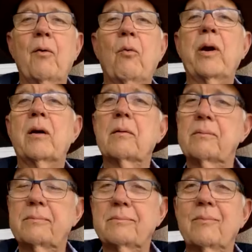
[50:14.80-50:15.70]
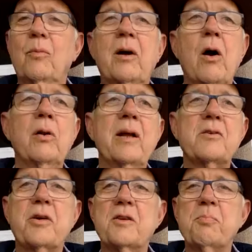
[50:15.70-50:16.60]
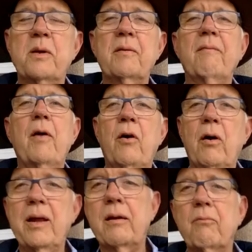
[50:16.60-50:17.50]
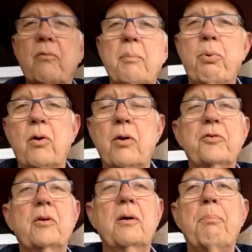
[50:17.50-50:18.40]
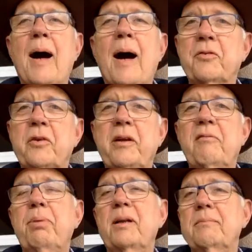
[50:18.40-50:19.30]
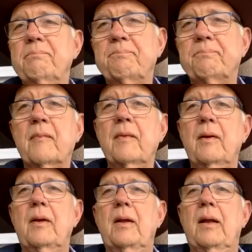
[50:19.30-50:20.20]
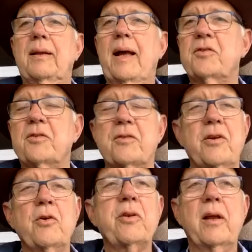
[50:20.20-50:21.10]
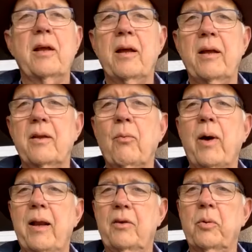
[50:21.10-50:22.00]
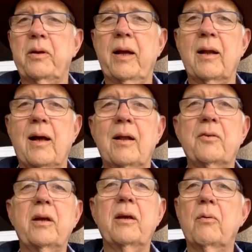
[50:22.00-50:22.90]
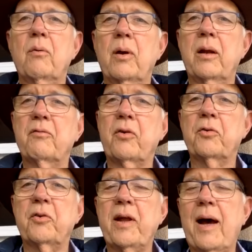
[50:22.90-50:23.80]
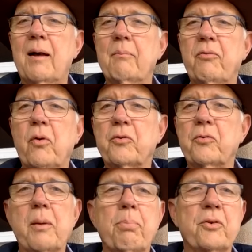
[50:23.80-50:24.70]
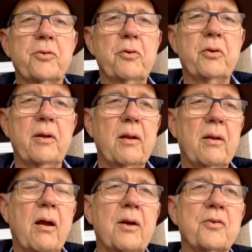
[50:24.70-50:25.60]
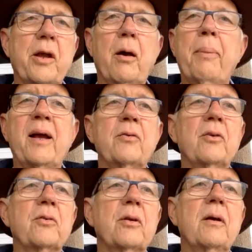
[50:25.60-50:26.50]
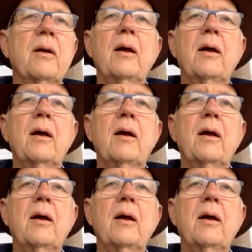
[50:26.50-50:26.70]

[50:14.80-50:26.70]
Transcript: We're holding judgment. Early reports are positive, but that's usually the way it is with technology when it first out, before it's really put through the large scale paces.